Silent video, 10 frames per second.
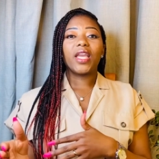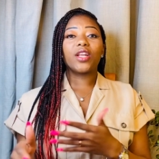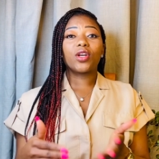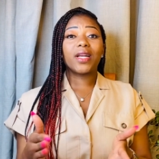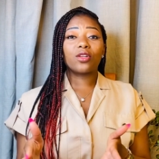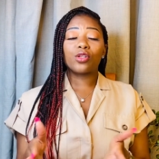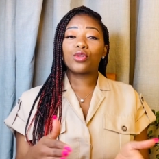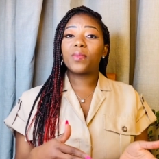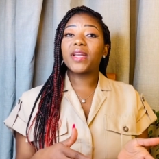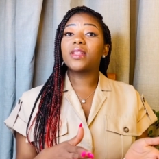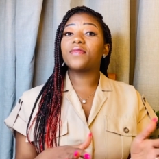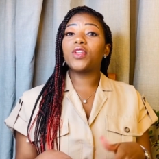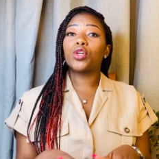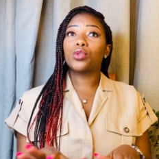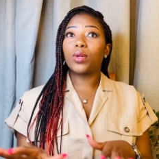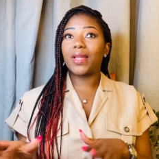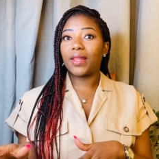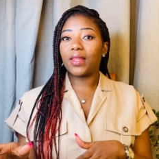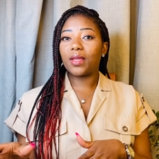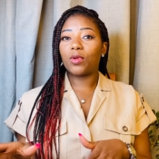In order not to make this video too
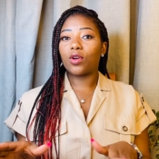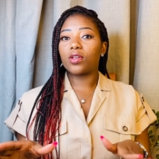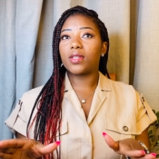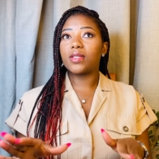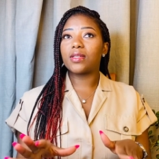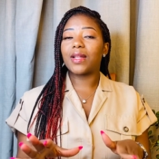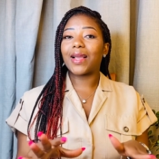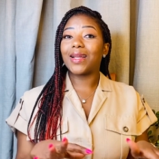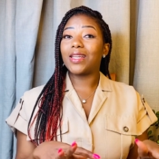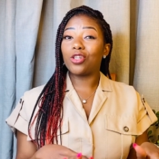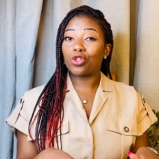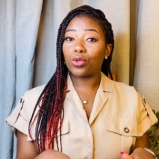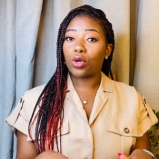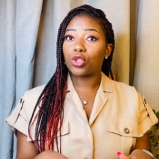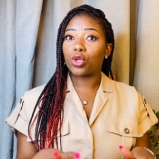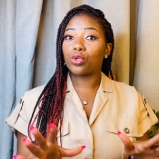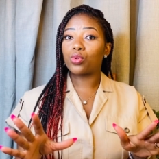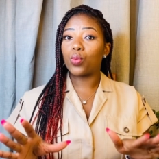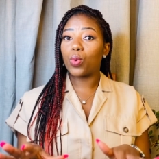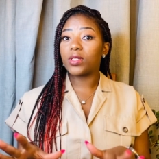lengthy, because this is like an introduction
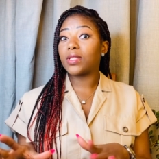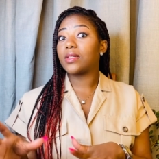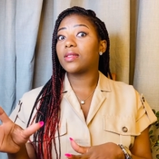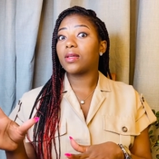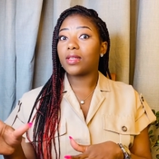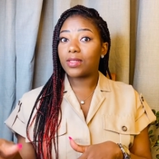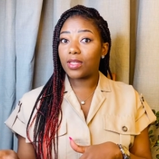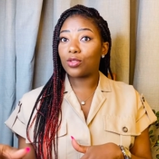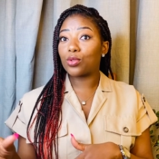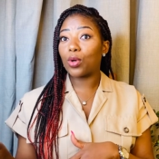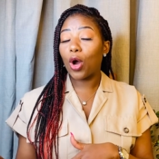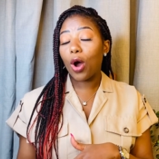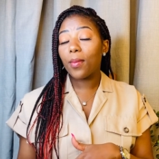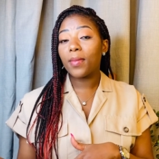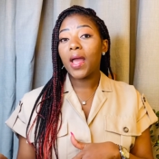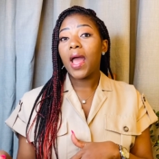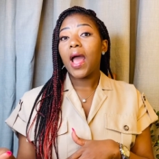to what is still to come,